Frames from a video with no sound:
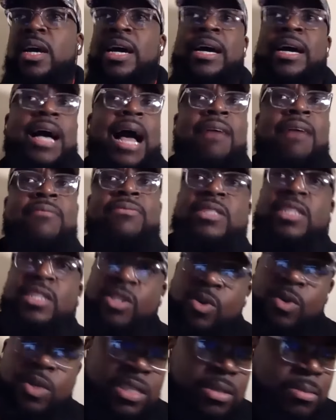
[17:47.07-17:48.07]
uh, obviously
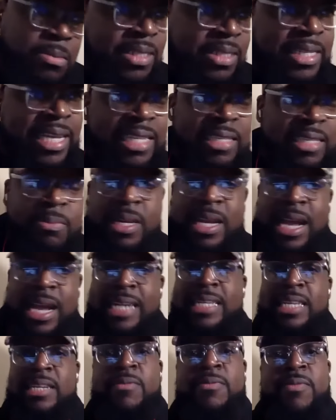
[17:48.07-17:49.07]
doing some assessment,
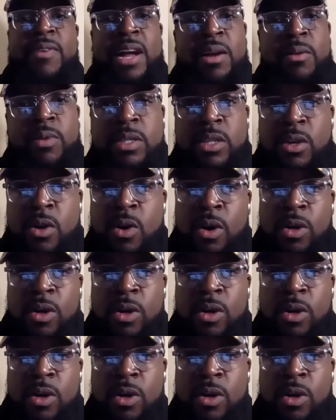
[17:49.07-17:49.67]
identifying what the